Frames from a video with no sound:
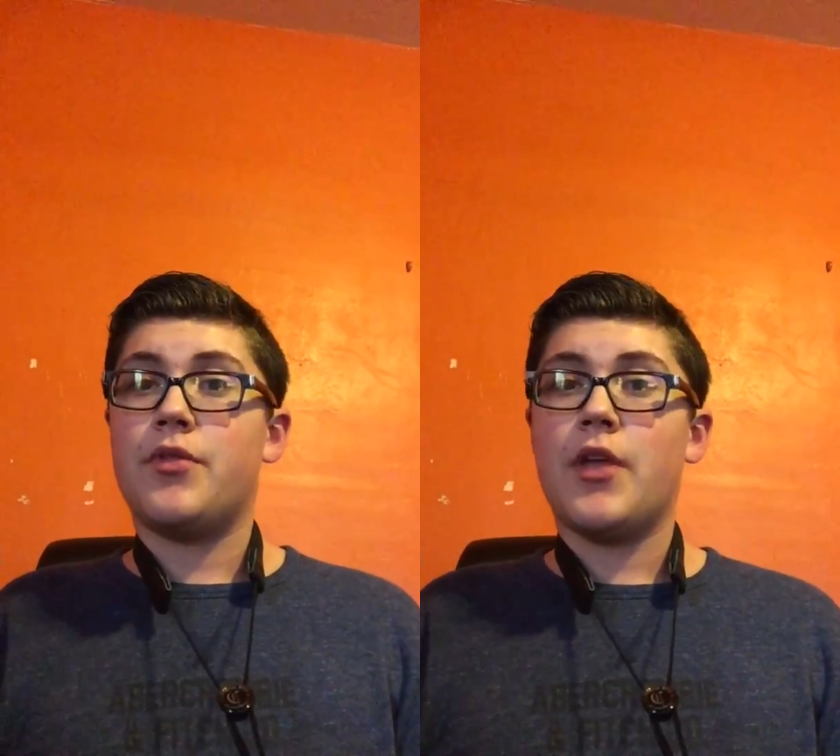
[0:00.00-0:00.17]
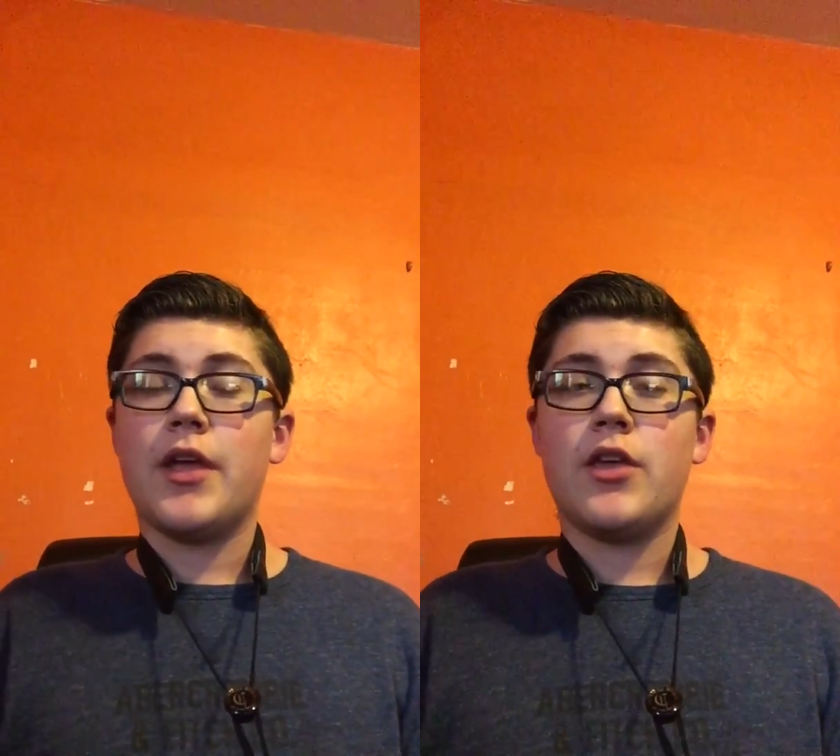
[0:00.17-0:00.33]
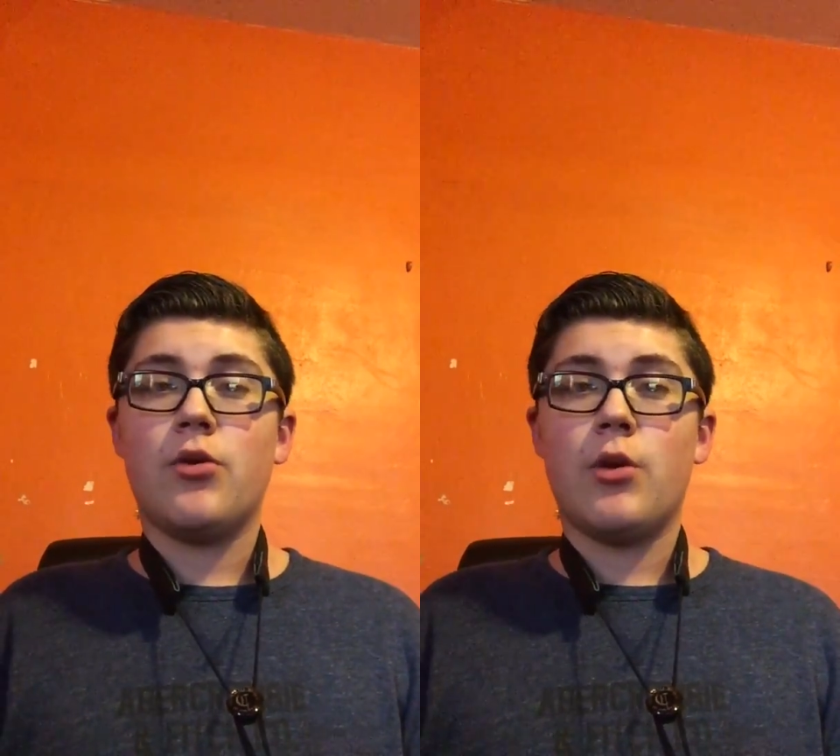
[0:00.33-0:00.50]

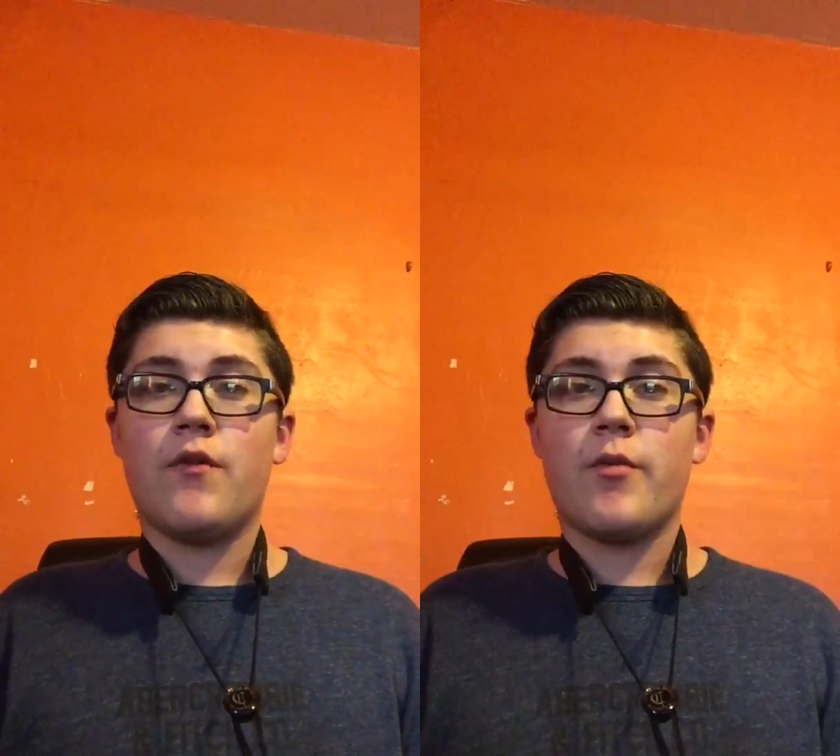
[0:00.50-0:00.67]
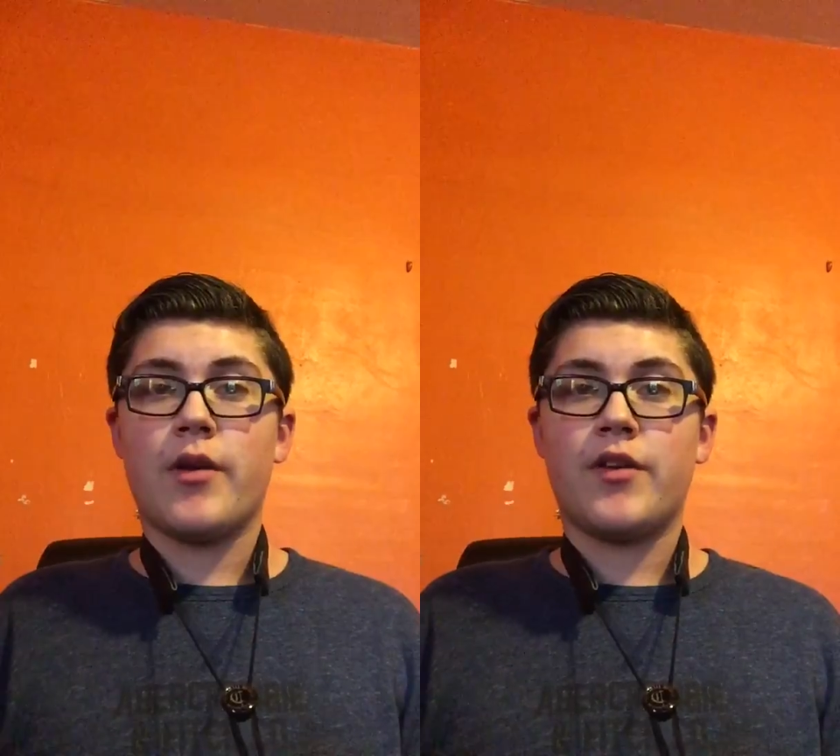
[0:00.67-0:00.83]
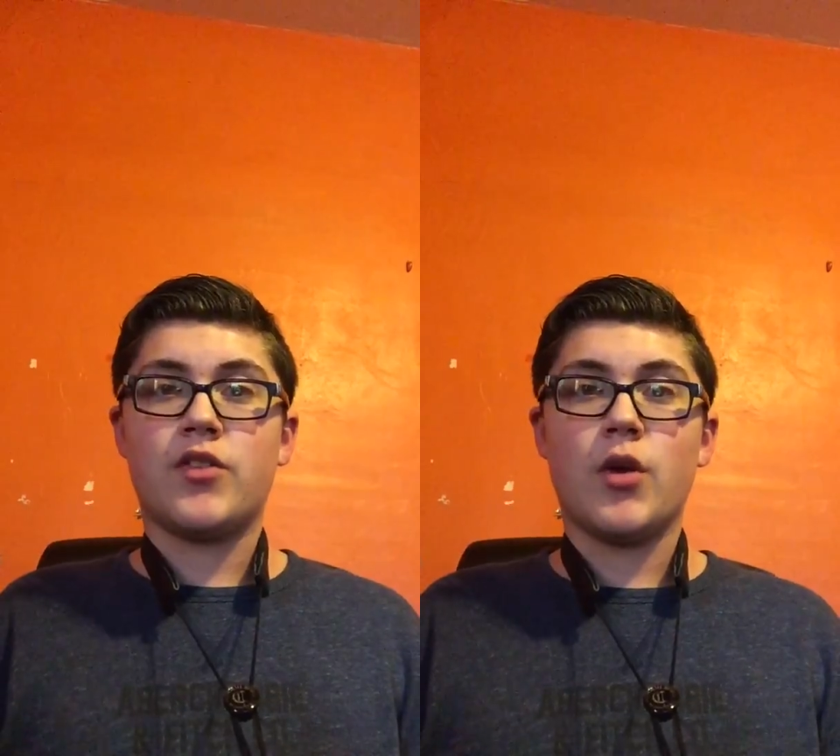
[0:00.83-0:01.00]
Thank you
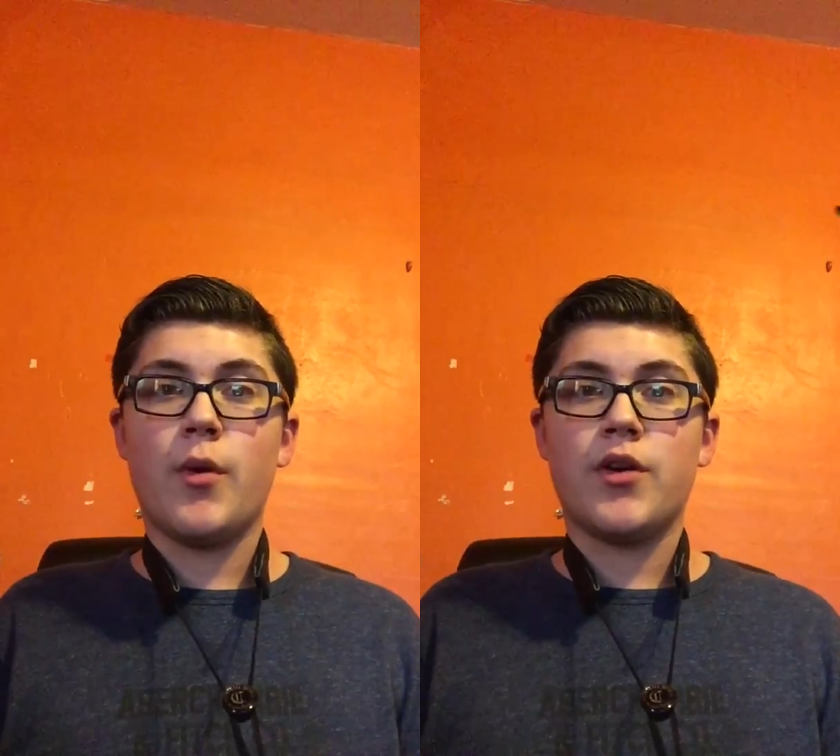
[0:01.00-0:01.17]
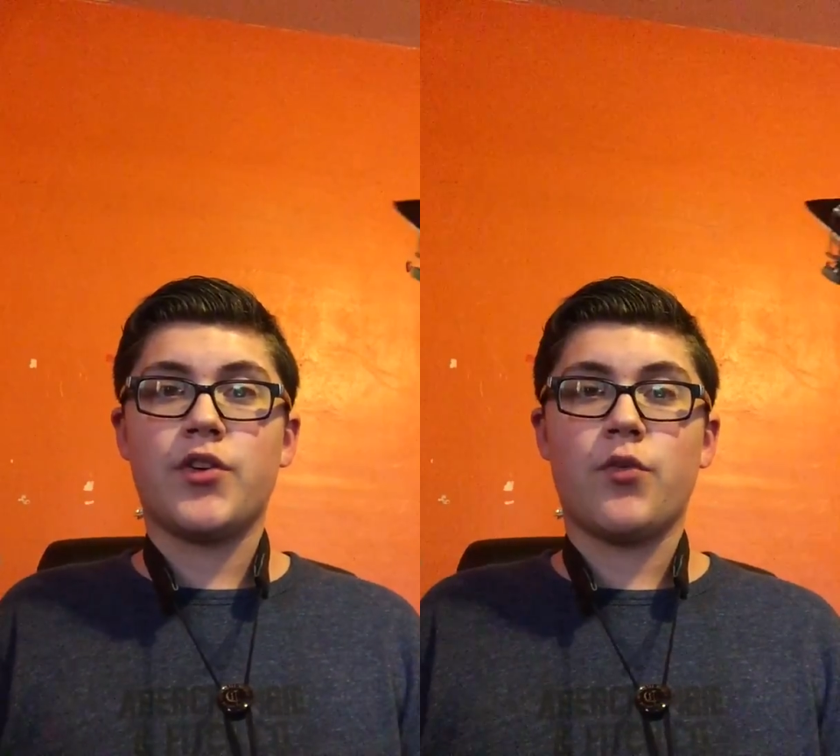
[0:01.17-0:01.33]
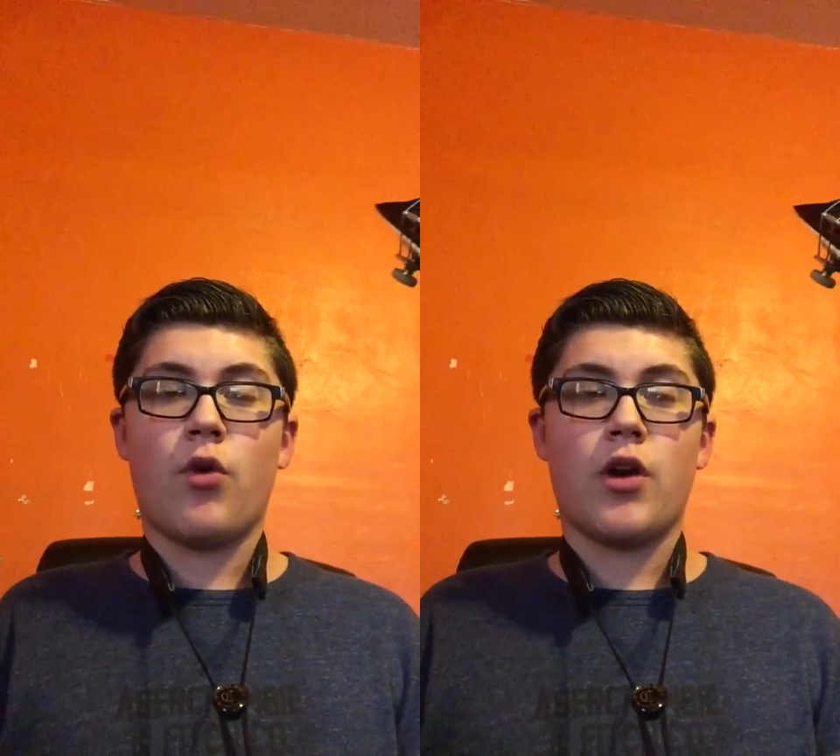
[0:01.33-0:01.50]
everybody so
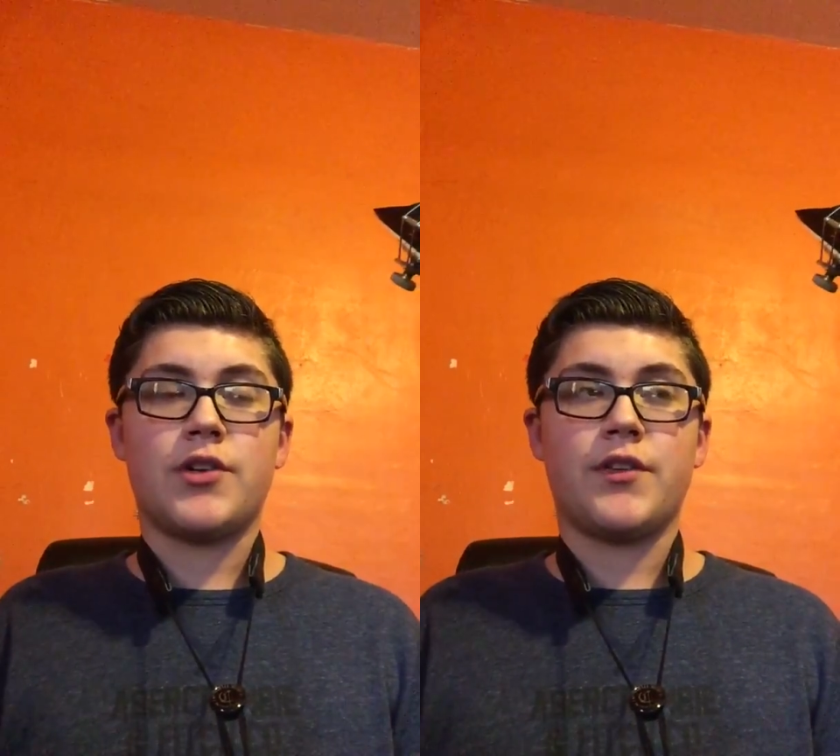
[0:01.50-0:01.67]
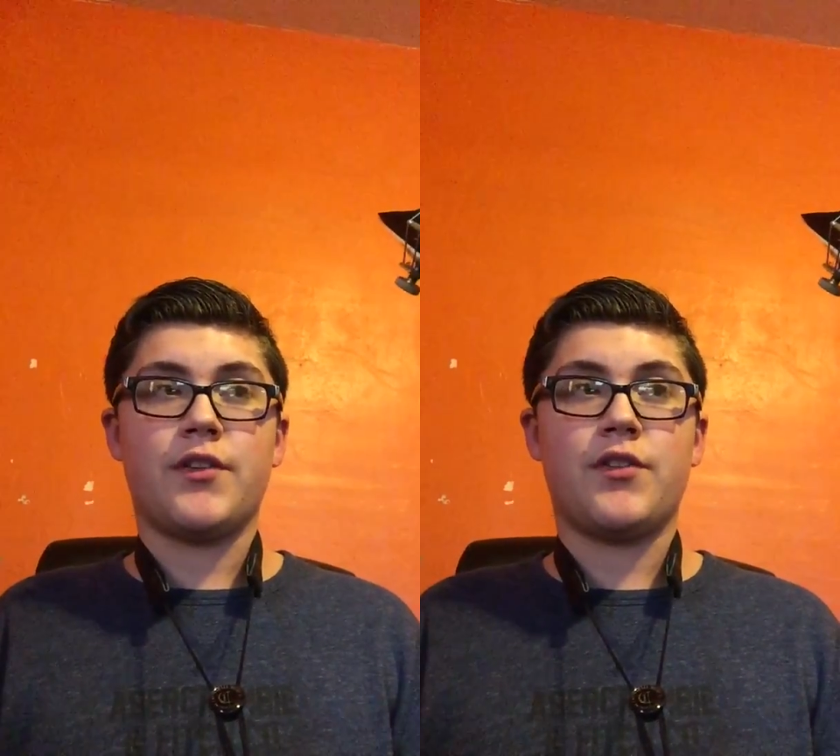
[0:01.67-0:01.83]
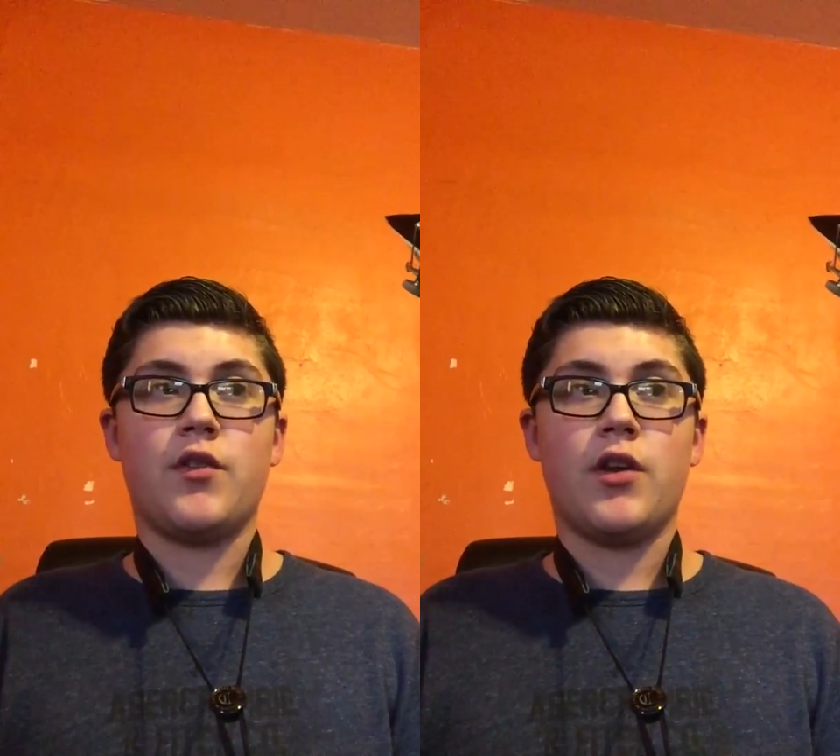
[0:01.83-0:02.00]
much for
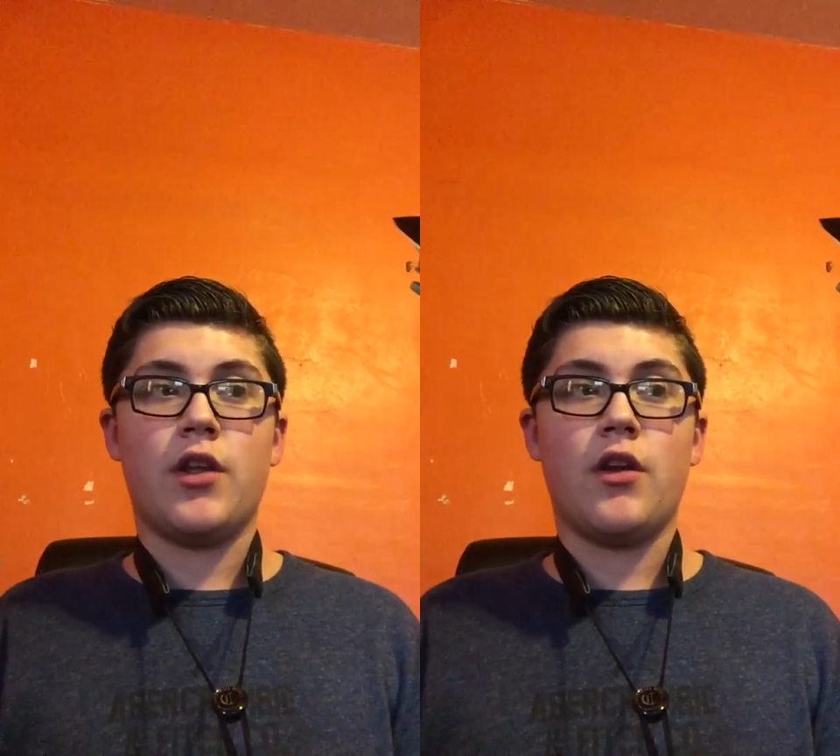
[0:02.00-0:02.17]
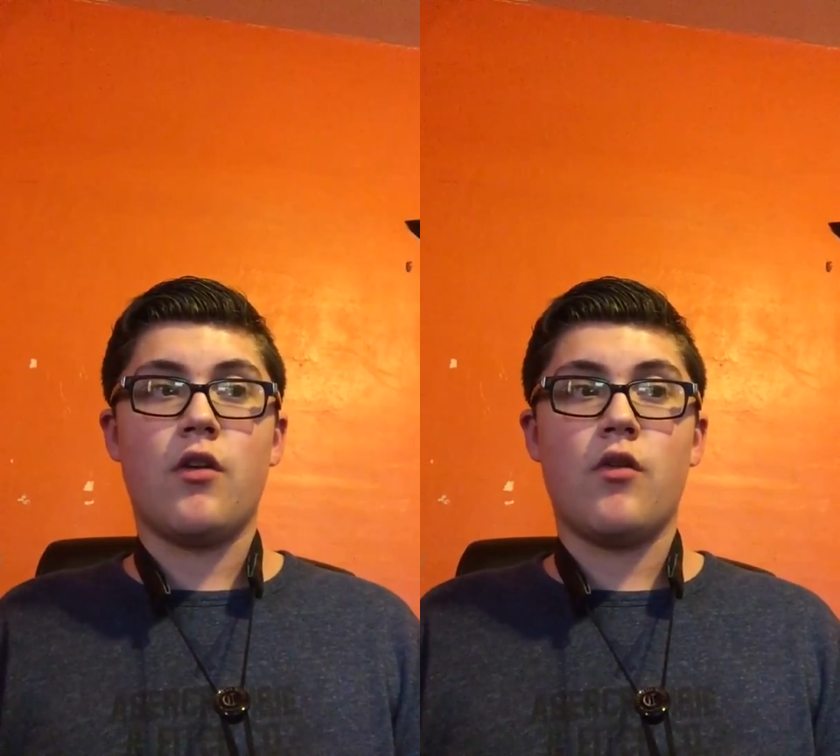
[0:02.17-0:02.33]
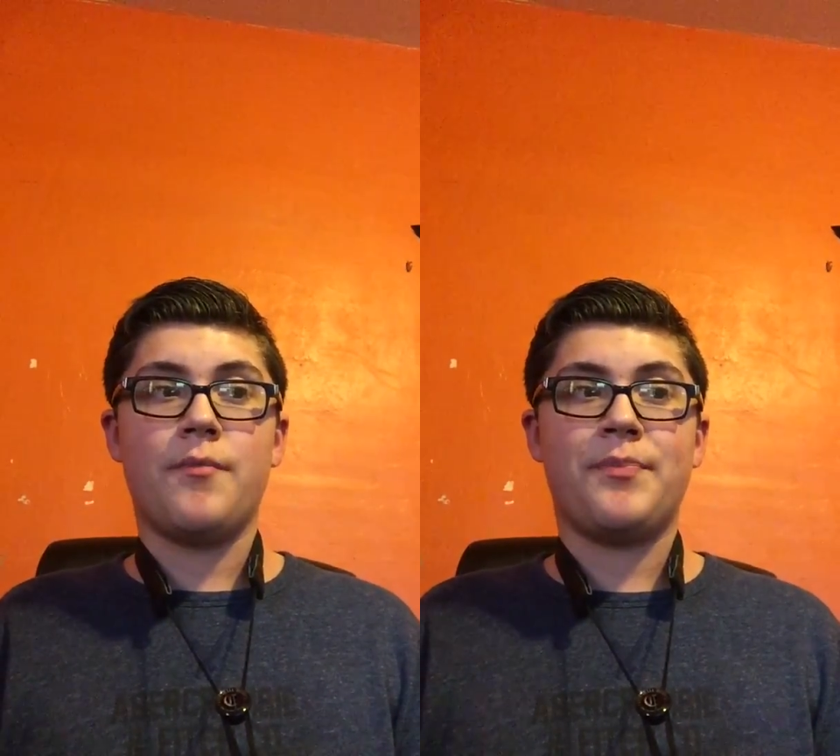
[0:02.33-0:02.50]
watching this
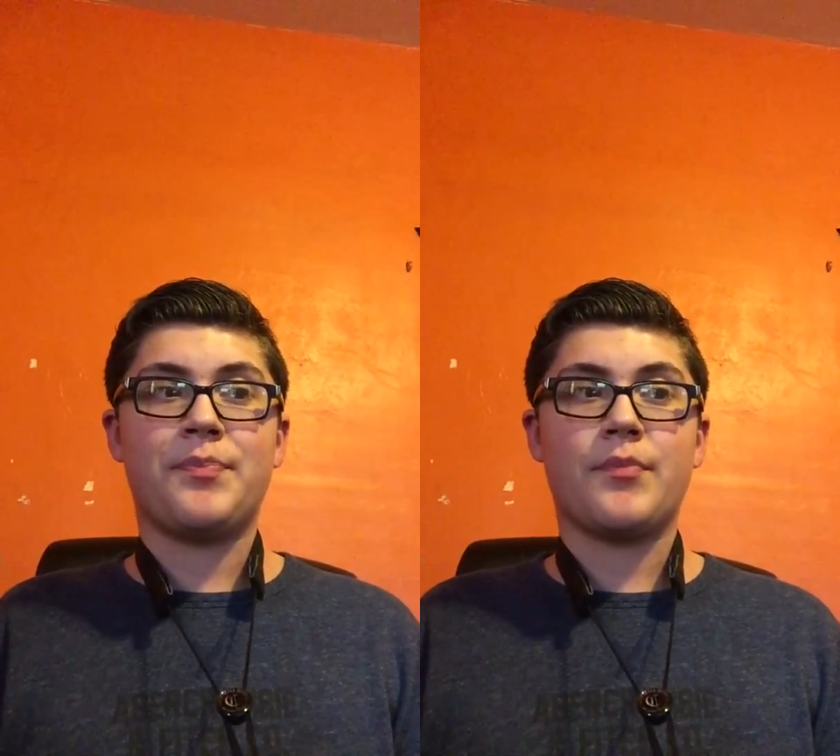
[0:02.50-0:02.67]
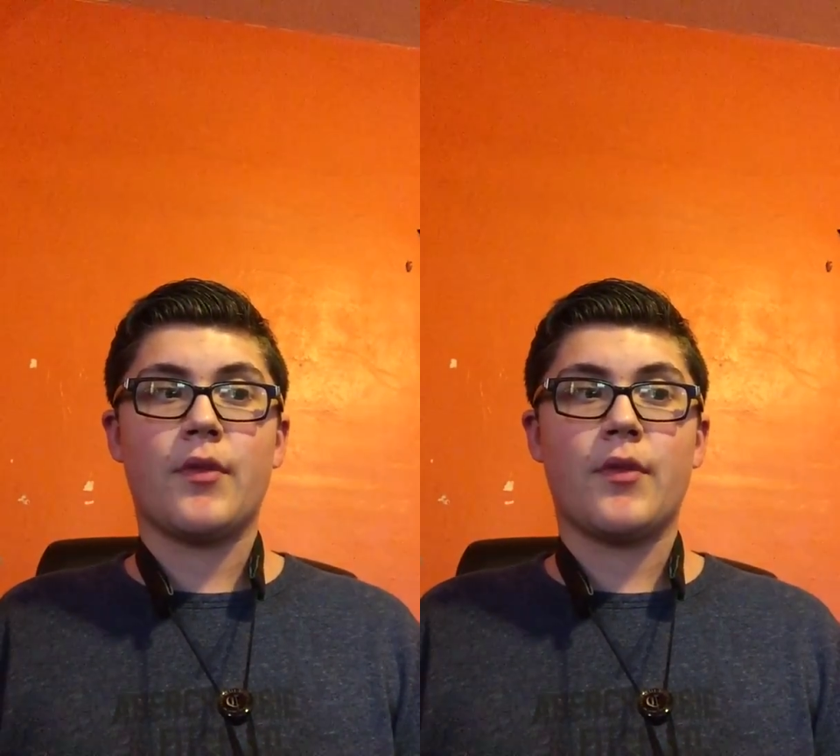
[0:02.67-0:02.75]
video,